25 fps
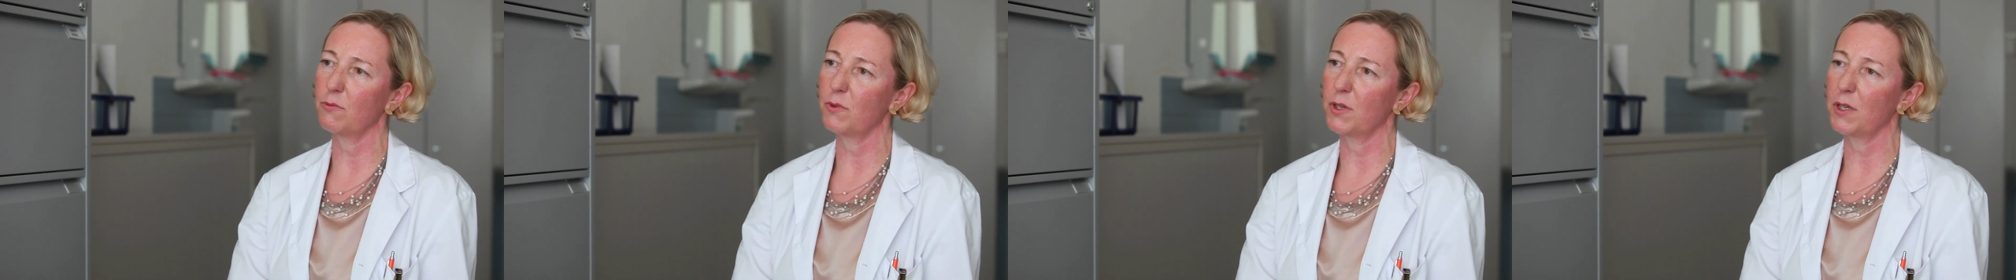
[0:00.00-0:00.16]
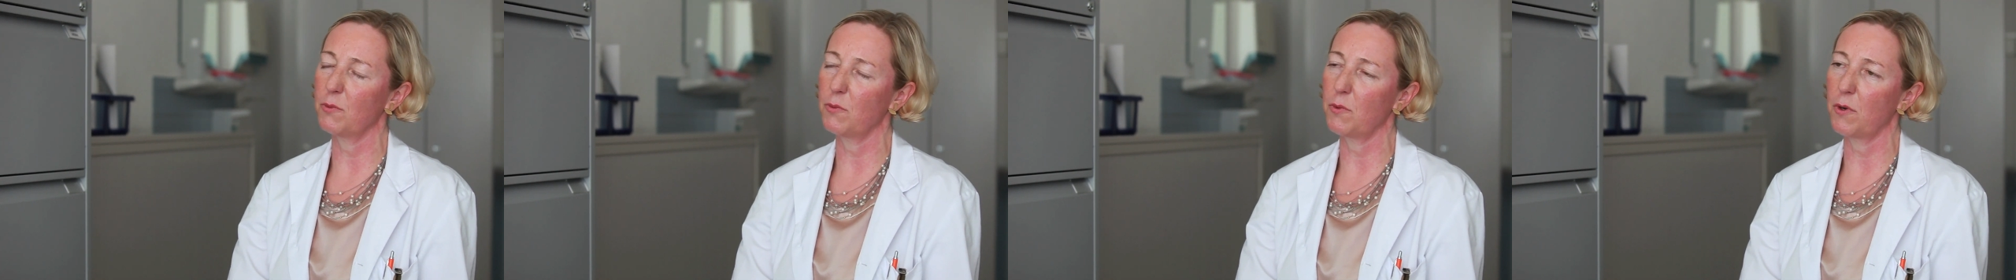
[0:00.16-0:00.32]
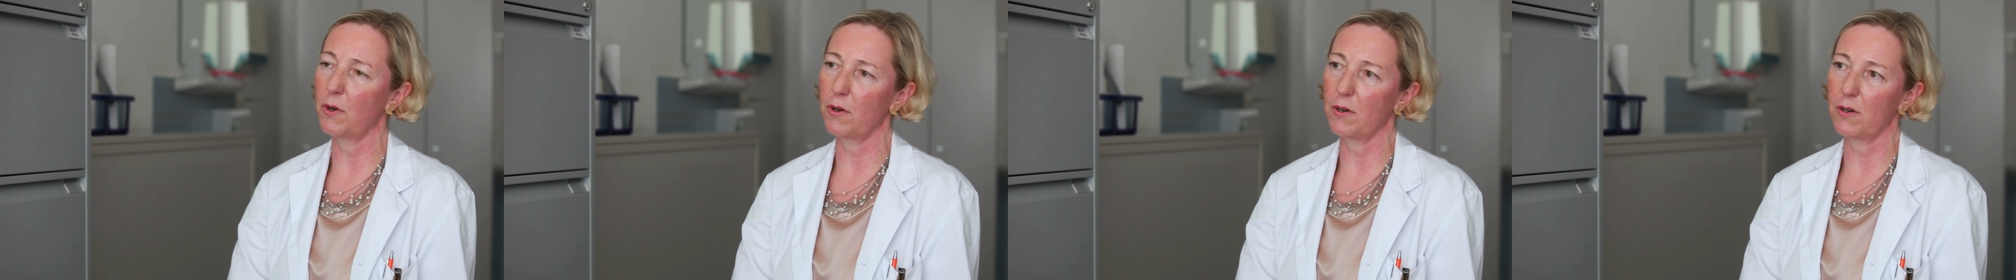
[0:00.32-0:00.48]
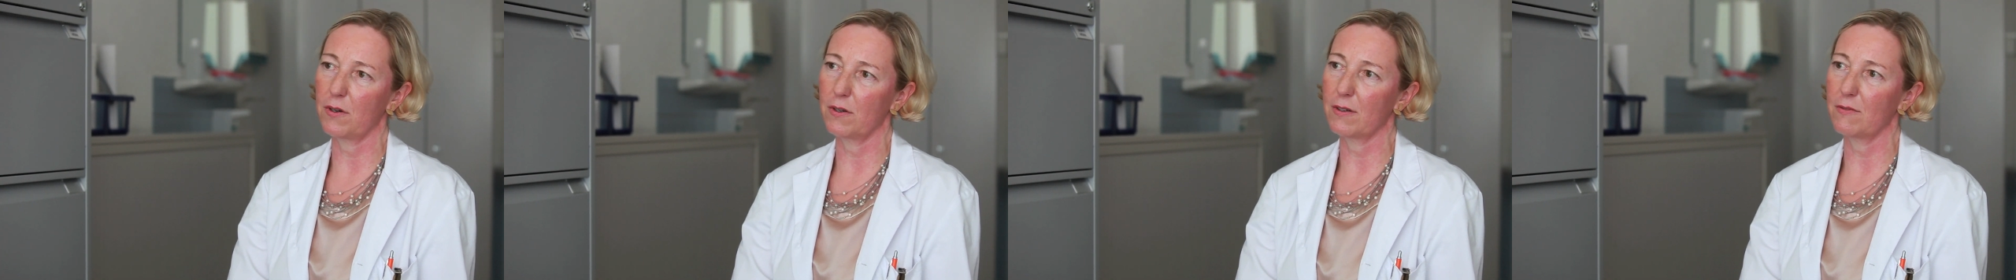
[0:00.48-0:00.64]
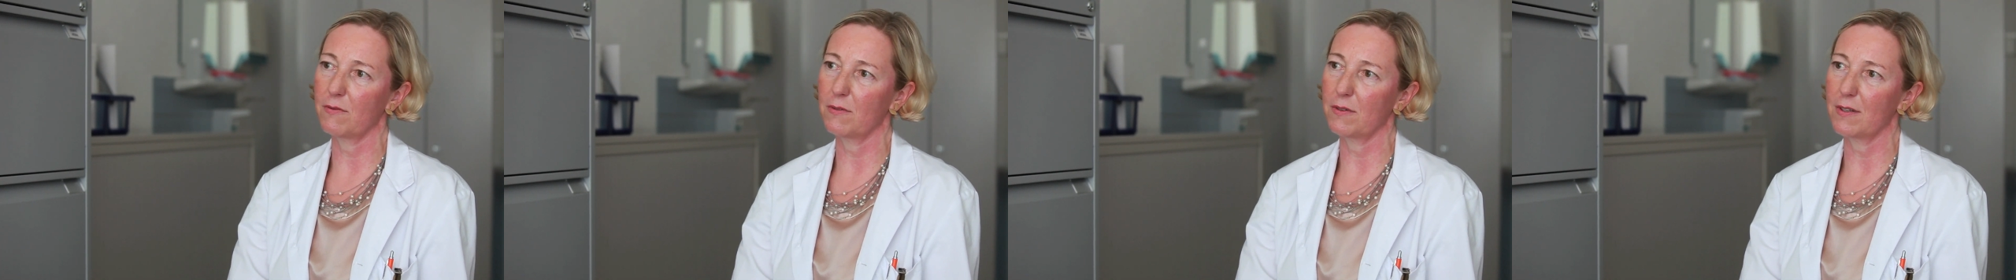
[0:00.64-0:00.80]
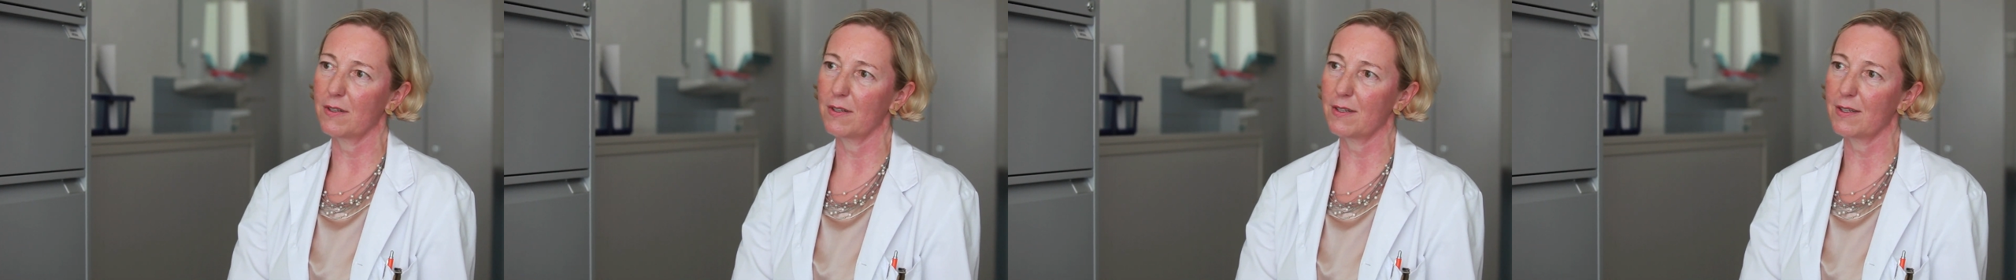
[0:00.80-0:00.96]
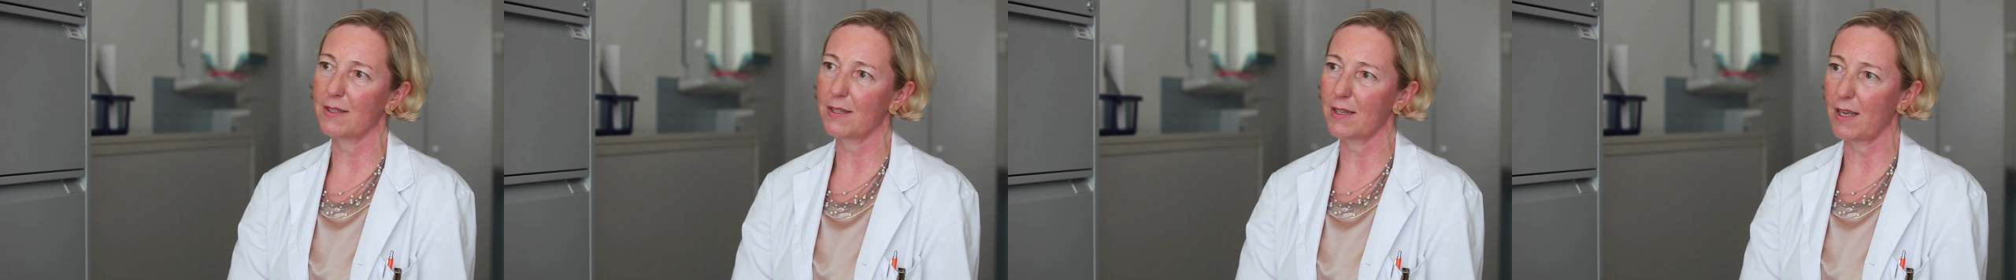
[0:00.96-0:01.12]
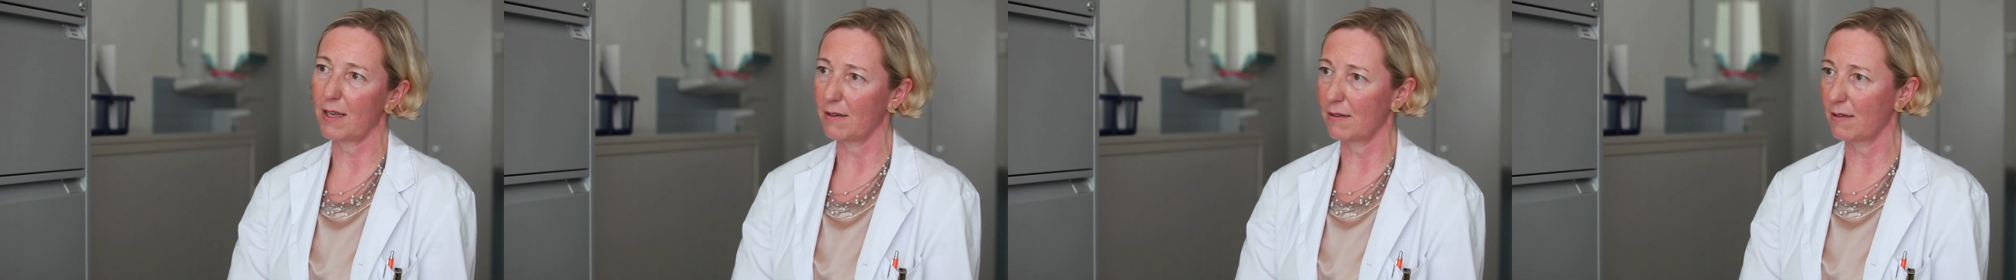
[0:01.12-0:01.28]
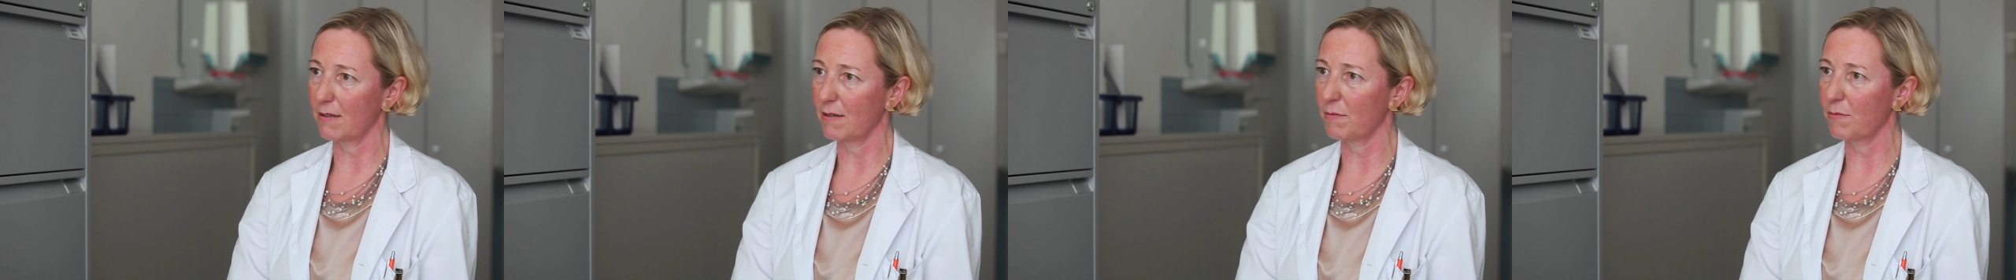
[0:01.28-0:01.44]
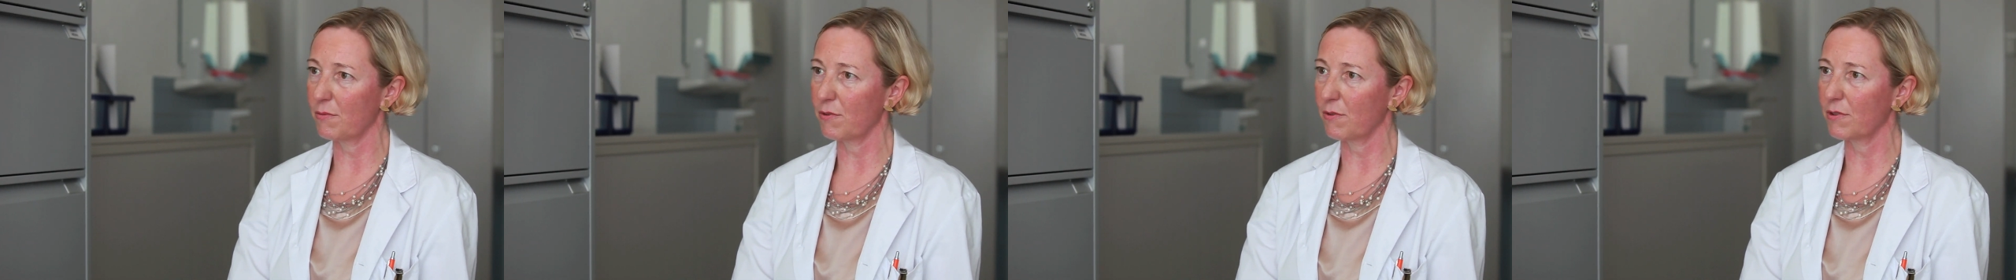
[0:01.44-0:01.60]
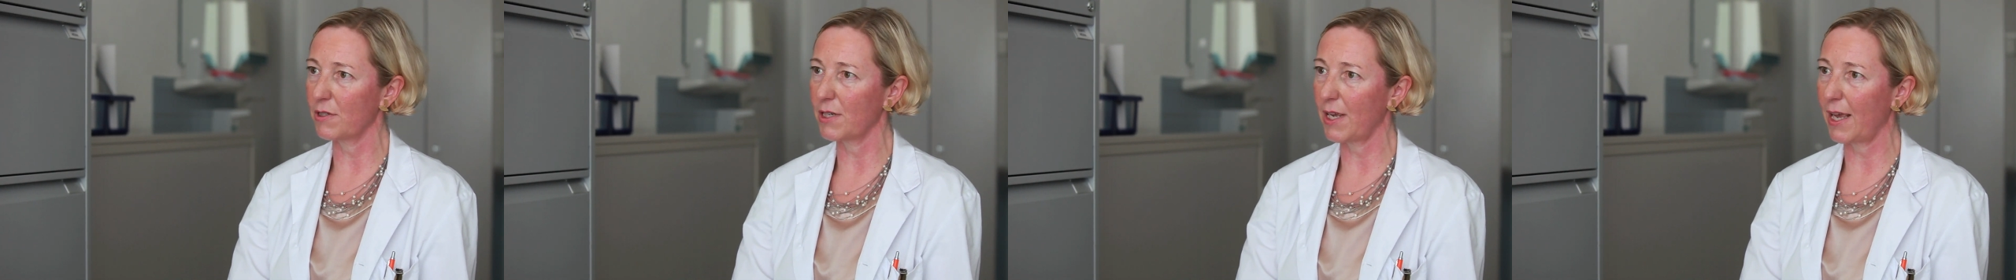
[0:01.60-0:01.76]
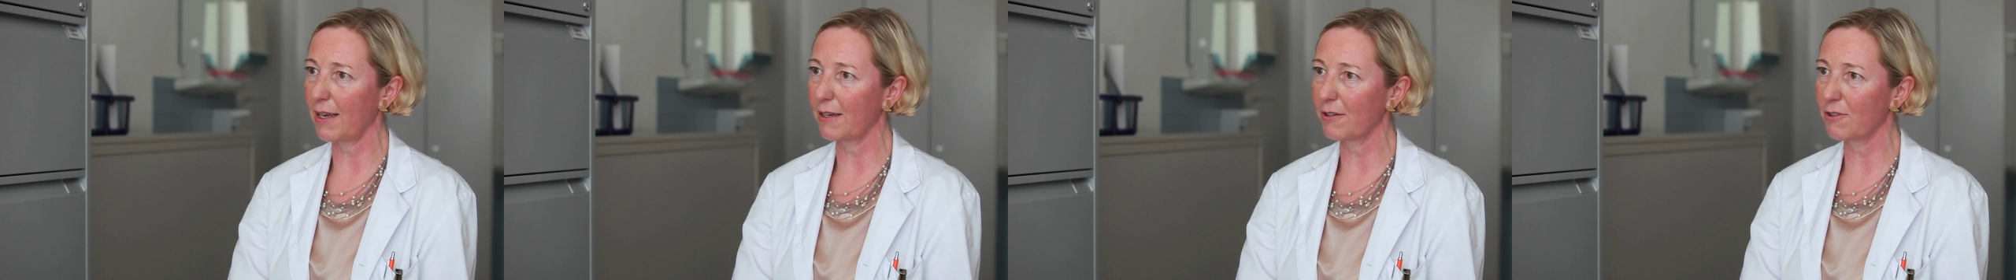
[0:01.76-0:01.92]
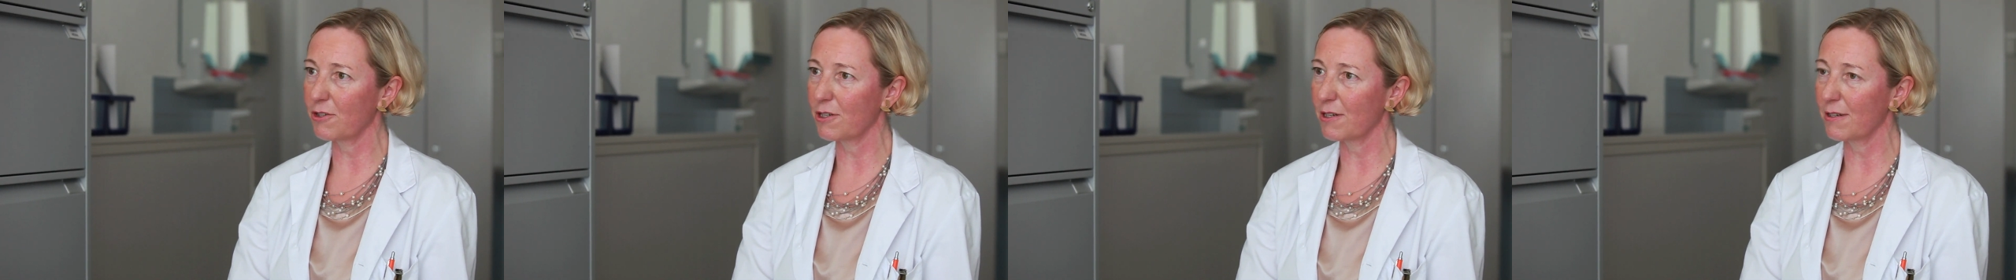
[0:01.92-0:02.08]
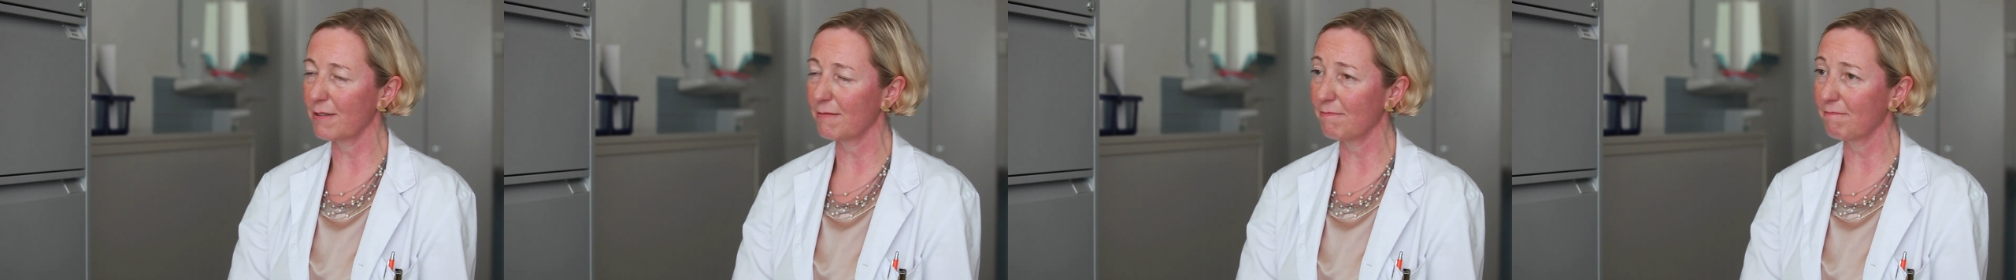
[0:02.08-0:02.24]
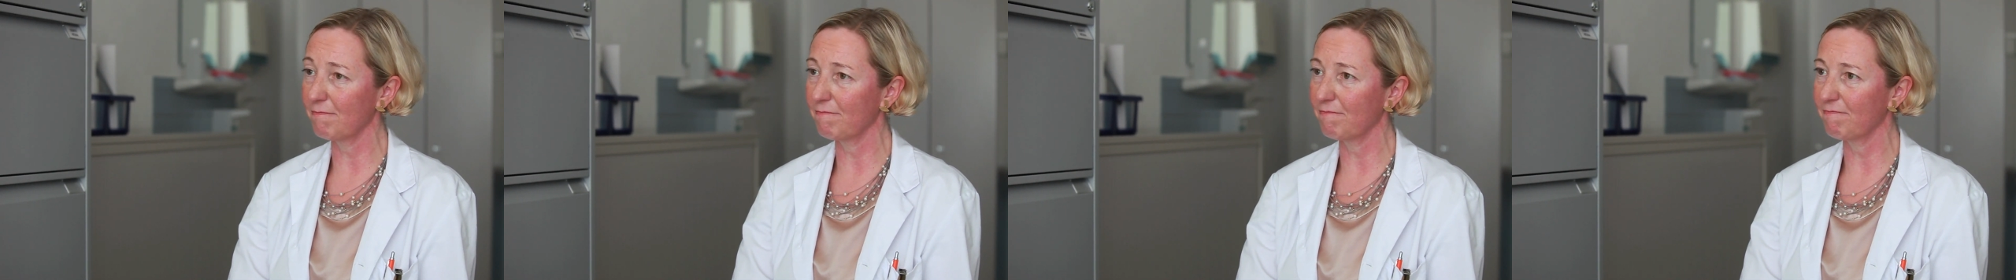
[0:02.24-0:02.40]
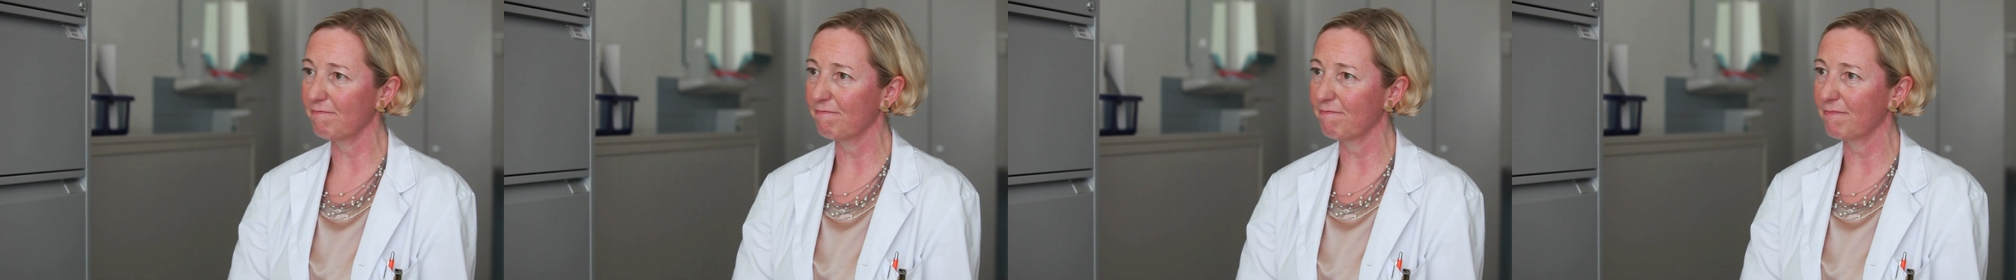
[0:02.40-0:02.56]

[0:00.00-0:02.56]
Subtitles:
We wear sun protection,